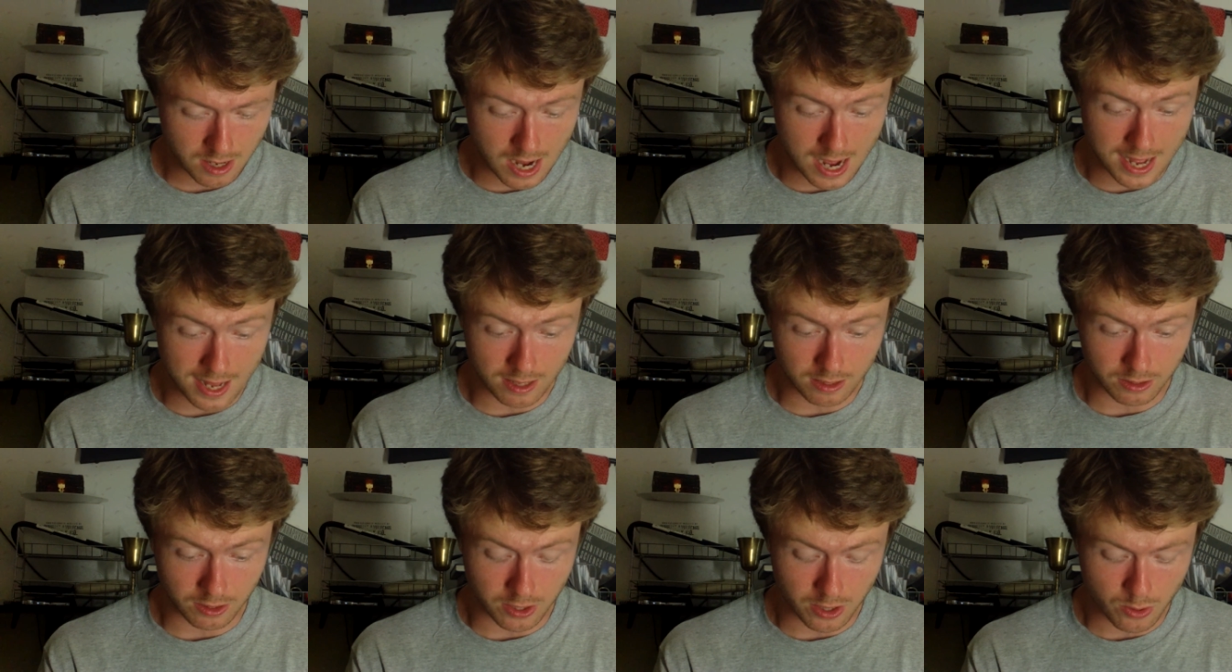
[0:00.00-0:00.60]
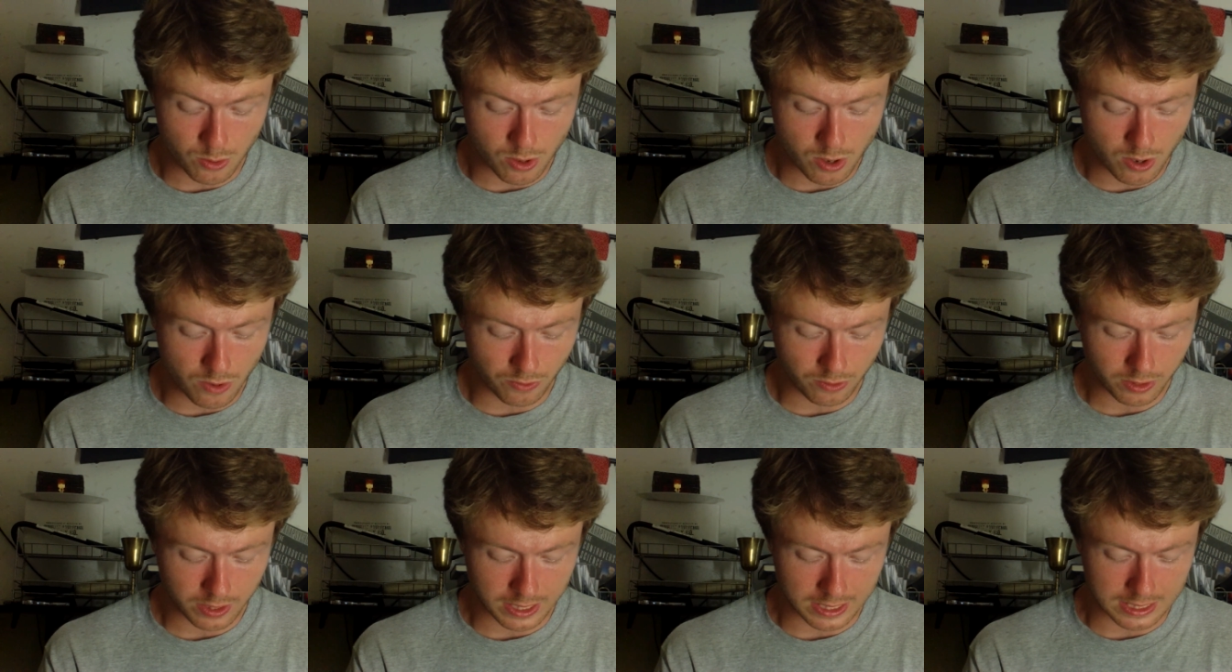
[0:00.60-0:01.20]
I'll go
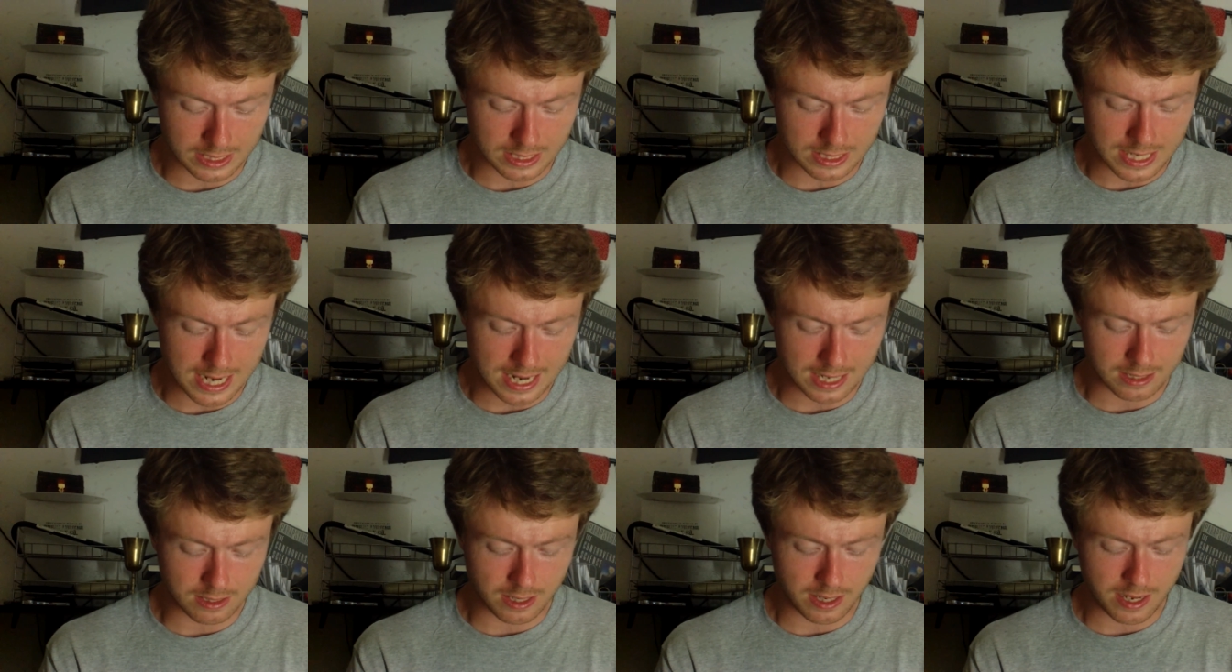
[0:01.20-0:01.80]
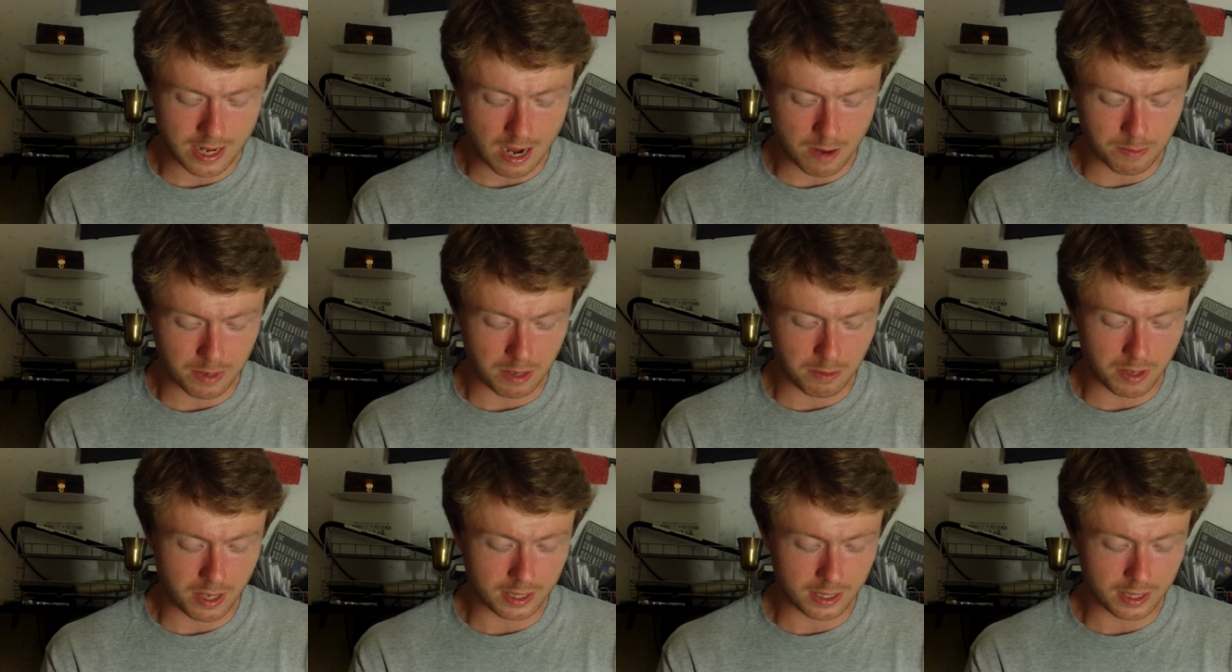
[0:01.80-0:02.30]
over exactly how many